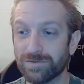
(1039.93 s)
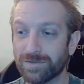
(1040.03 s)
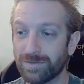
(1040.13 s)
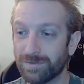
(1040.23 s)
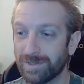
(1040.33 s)

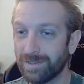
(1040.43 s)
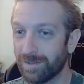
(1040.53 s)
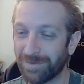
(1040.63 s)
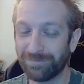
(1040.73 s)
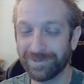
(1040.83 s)
so
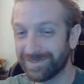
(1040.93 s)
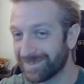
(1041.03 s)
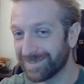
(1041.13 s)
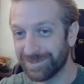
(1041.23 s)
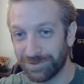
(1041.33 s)
hopefully it
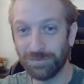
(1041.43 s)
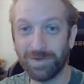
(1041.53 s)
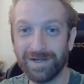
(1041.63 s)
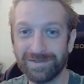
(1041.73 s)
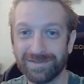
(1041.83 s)
doesn't get too
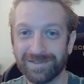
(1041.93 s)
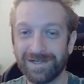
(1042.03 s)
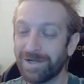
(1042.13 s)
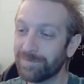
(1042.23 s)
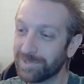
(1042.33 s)
wild in the
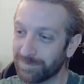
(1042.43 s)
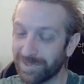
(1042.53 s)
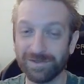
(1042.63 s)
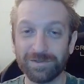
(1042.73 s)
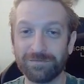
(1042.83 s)
comments, but
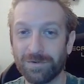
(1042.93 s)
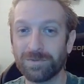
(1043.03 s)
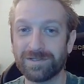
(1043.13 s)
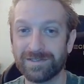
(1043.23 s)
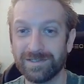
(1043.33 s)
I look
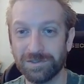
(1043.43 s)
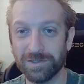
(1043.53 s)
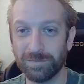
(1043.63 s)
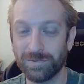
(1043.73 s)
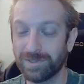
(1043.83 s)
forward to seeing your
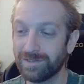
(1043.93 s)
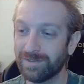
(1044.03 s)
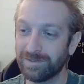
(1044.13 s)
input.